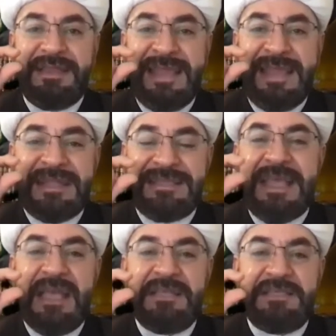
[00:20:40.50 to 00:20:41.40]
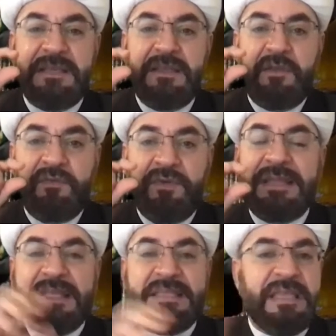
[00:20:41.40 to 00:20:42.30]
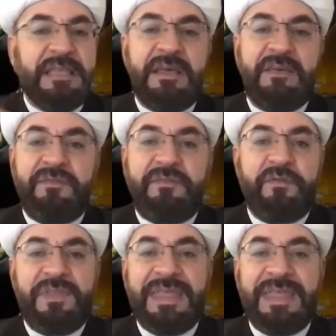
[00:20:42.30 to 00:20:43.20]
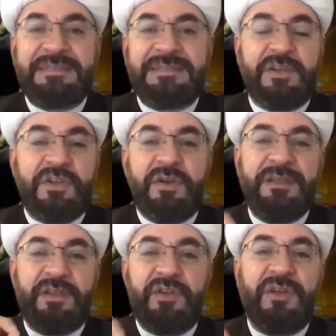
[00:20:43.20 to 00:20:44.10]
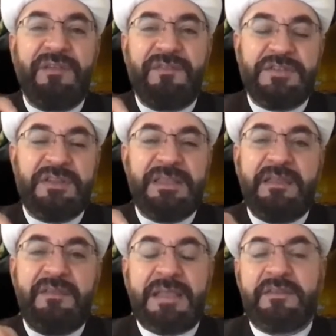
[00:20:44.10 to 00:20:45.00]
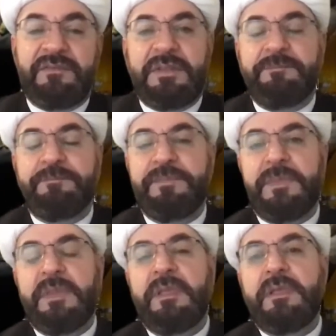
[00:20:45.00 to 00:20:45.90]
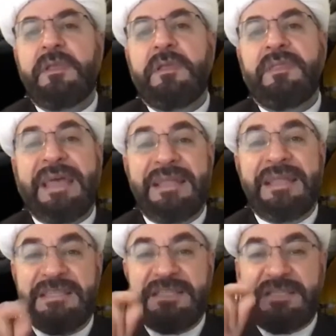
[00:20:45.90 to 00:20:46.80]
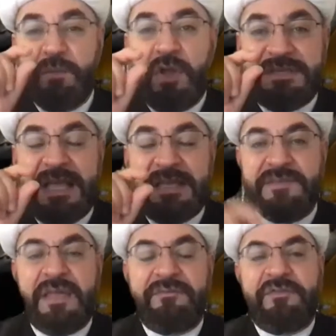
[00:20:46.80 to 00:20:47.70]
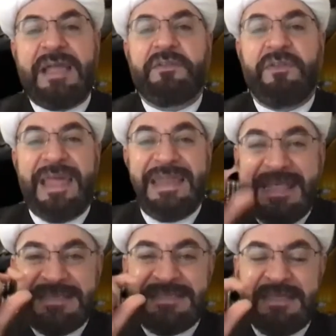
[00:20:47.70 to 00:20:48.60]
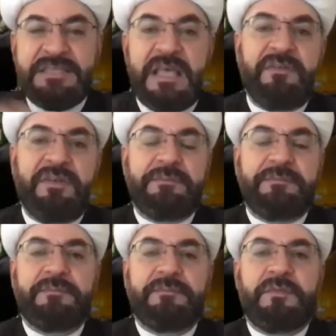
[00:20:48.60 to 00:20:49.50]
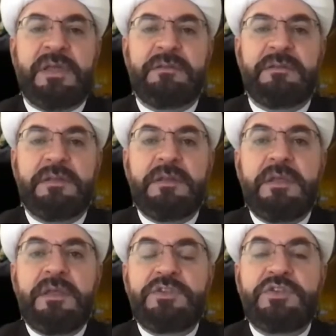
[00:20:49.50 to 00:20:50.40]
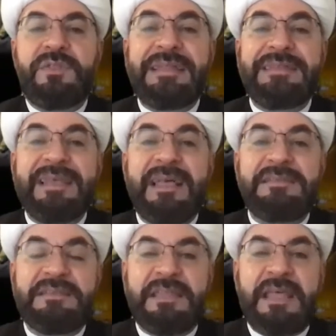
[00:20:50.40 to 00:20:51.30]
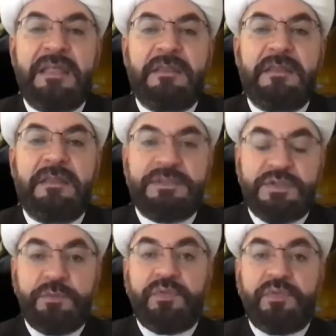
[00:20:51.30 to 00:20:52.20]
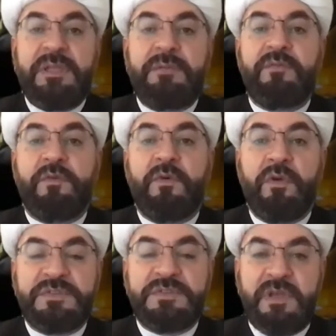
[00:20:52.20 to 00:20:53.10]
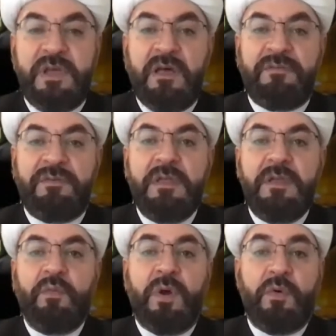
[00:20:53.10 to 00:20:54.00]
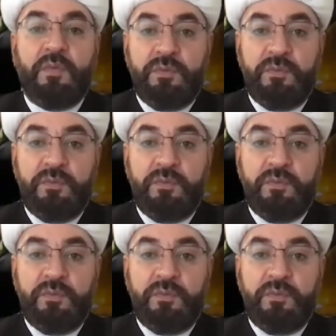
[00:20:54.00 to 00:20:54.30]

that size really is enough for that to occur and occur efficiently and effectively. That small size of that fractal, that instance of it, right? So that tells us then that supreme forms of what